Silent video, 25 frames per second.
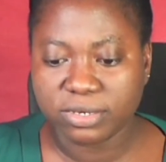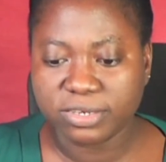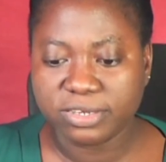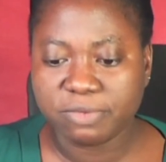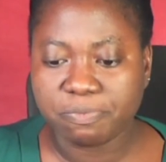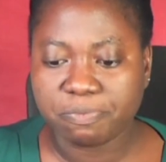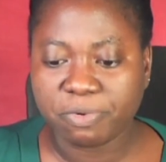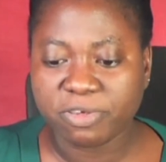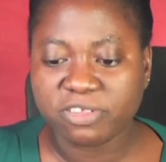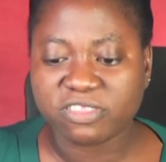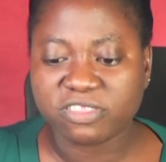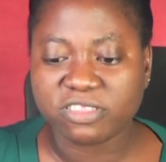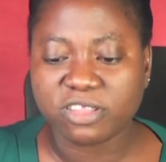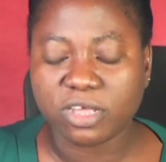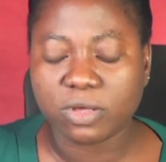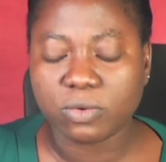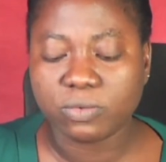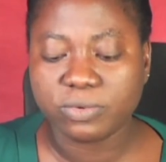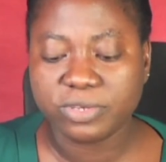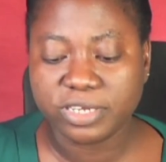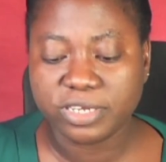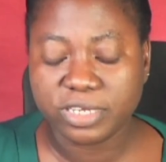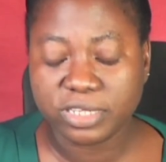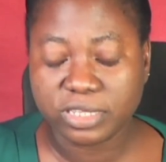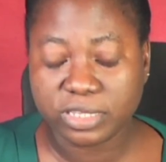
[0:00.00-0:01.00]
the
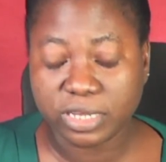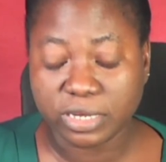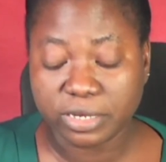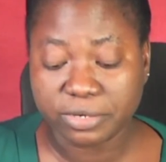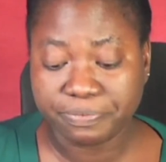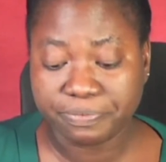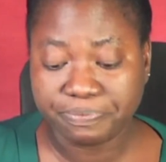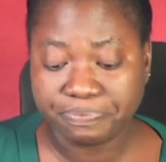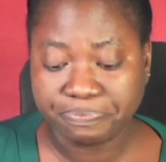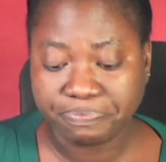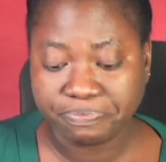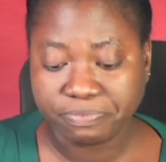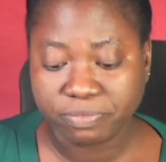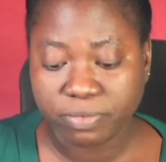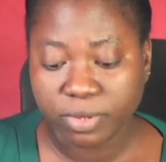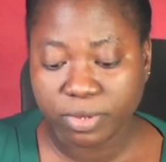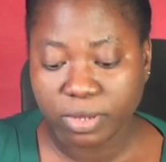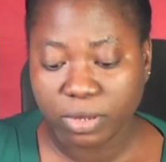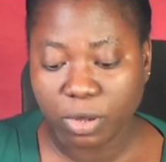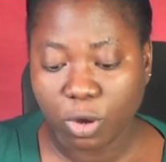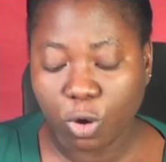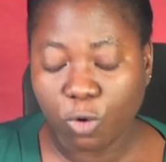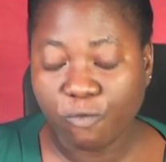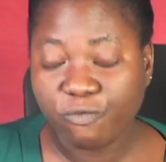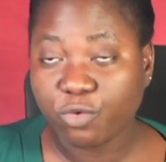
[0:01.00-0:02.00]
personal data
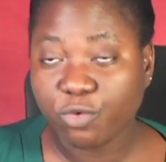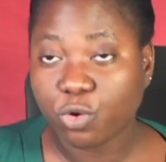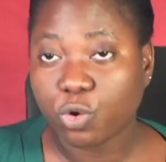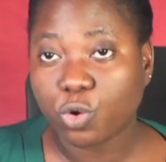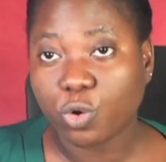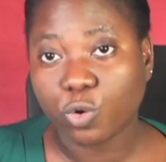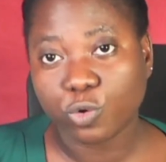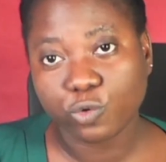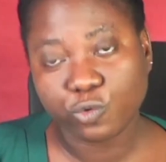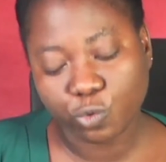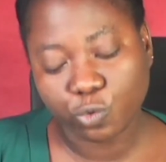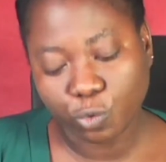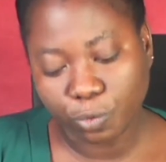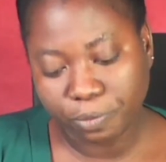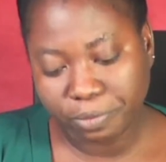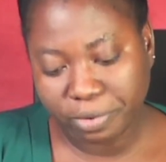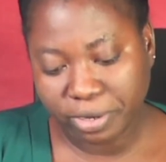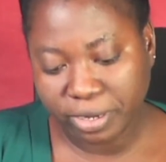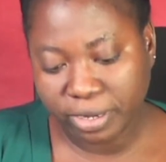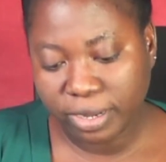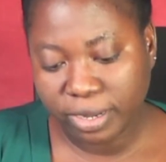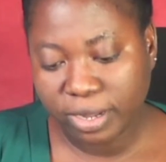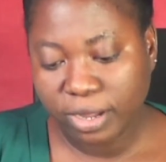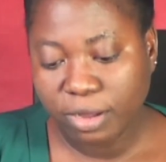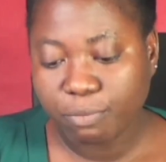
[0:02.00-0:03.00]
of your
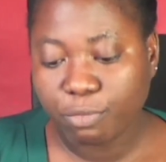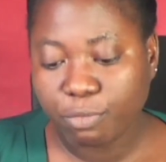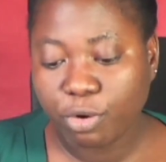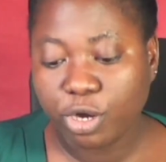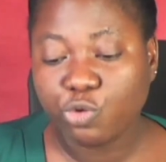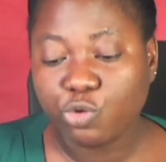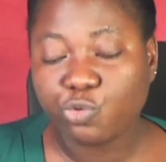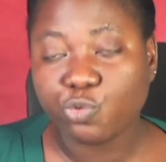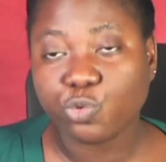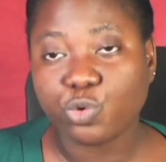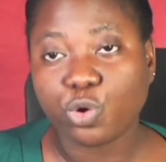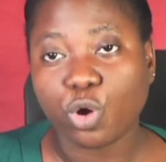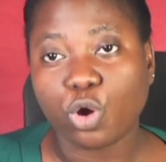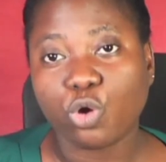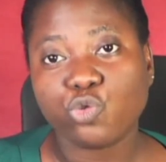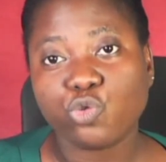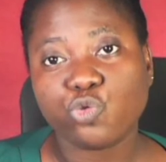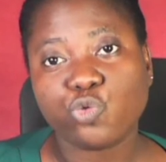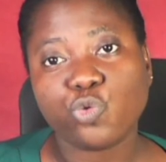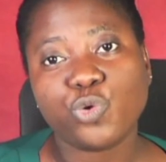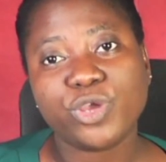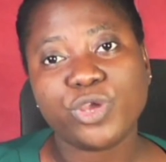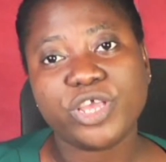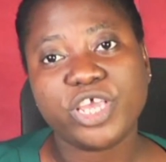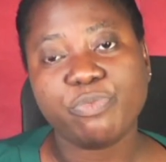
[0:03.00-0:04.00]
customer, but it would
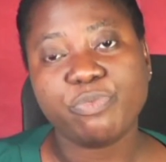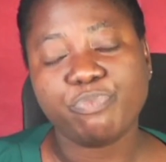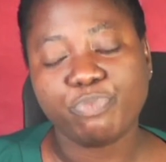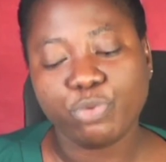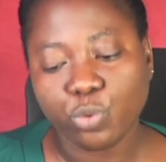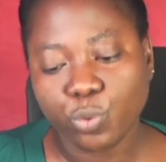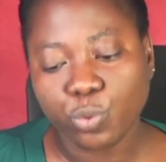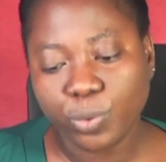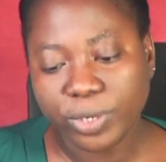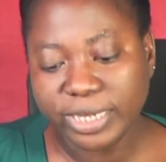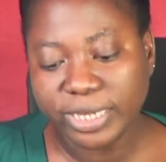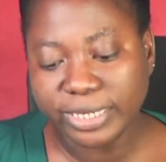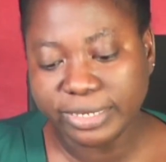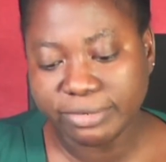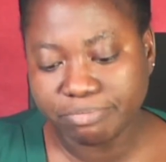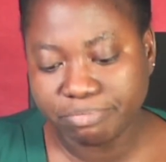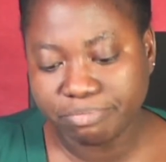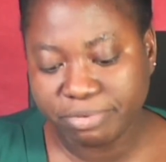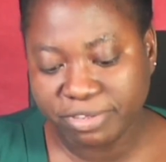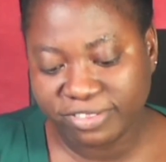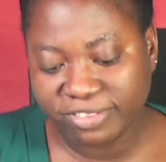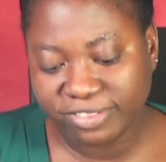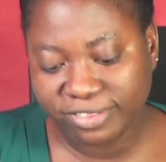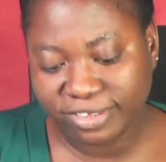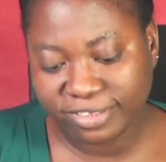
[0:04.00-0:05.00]
also keep you in
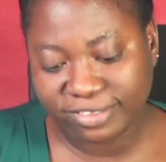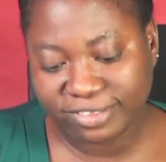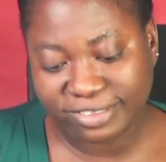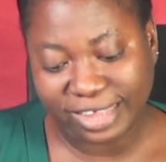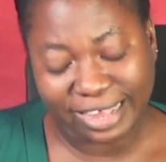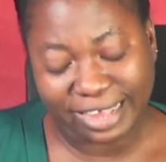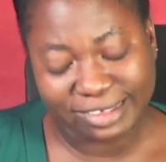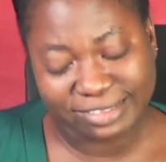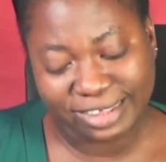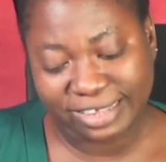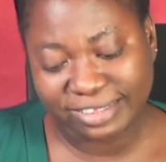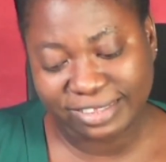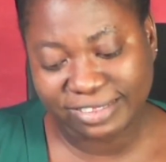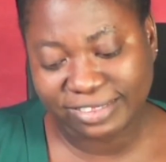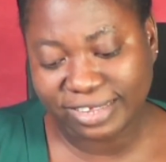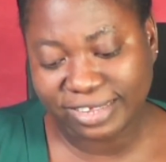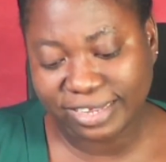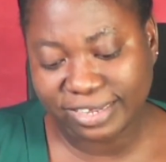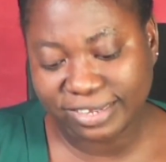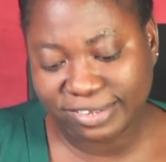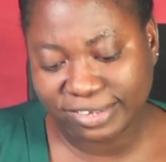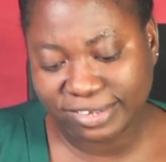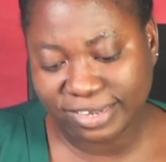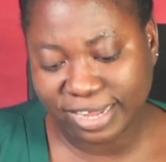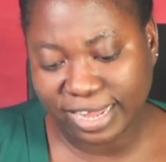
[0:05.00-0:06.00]
business, as I
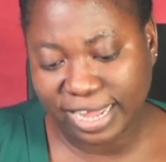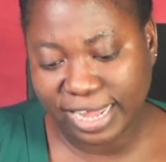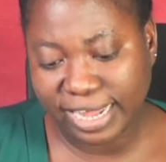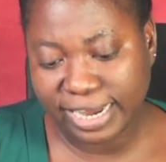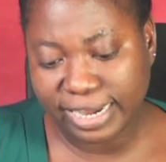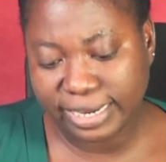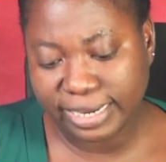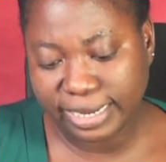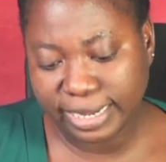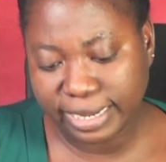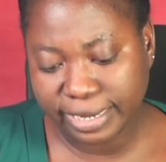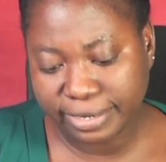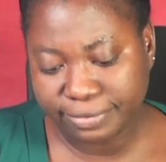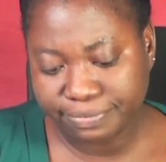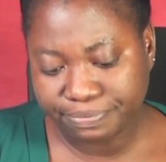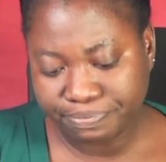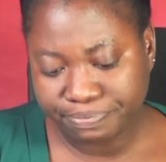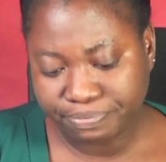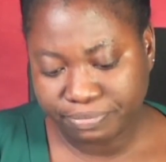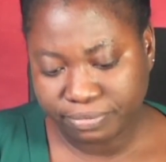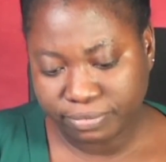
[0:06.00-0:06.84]
said earlier.